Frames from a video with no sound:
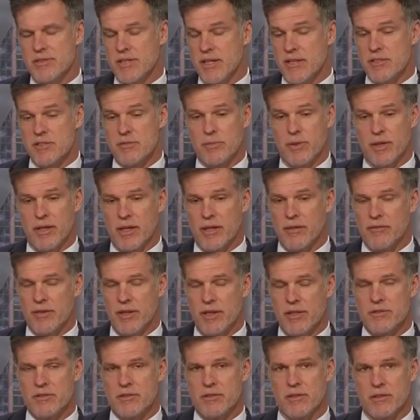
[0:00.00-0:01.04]
but it sounds to me like if
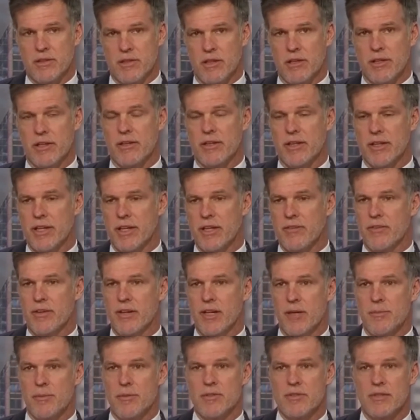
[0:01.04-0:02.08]
he's clearly
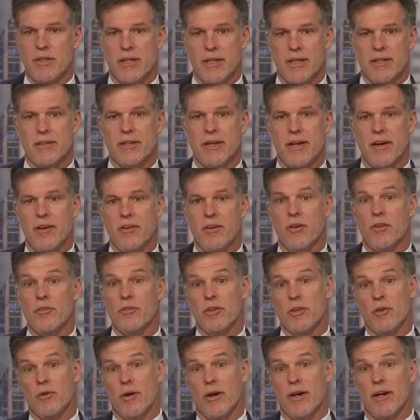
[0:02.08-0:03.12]
given up and is laying down
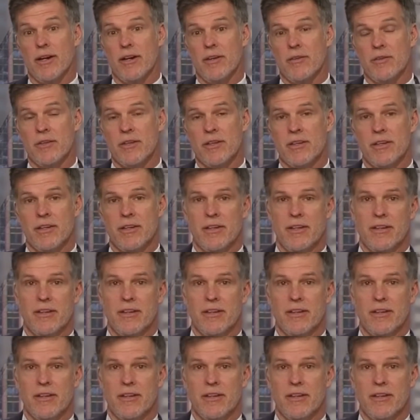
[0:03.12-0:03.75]
on the ground,